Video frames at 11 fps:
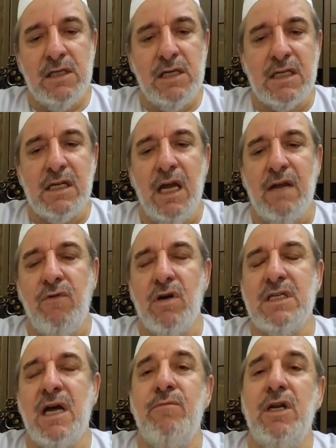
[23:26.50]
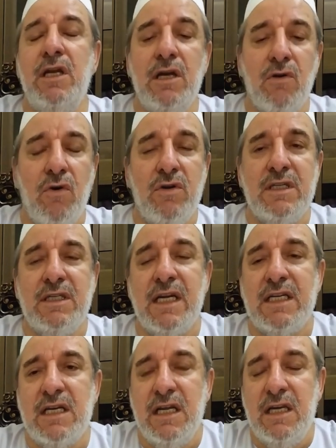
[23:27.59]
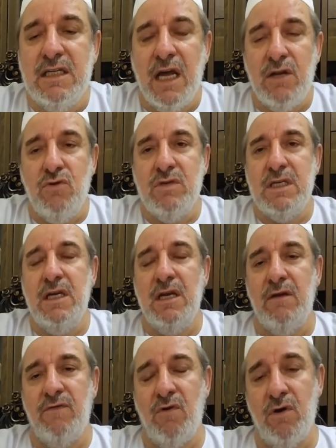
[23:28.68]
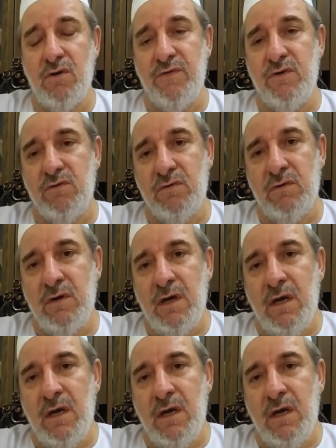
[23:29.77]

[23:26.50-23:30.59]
Just like, for example, here on the screen that you see in front of you,